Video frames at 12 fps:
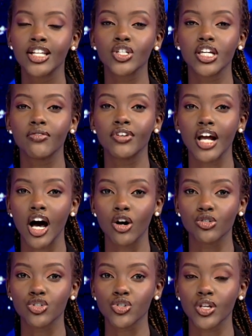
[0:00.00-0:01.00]
to give it
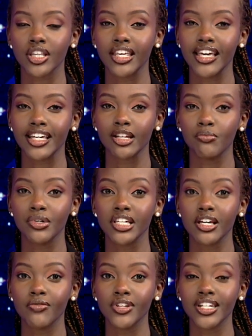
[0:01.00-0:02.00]
out so that they can be
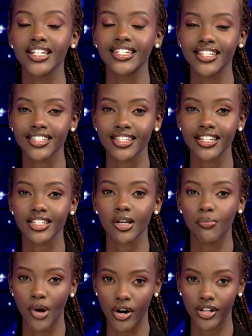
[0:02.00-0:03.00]
given a decent
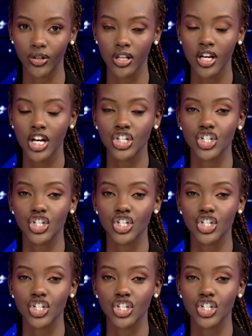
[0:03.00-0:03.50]
burial.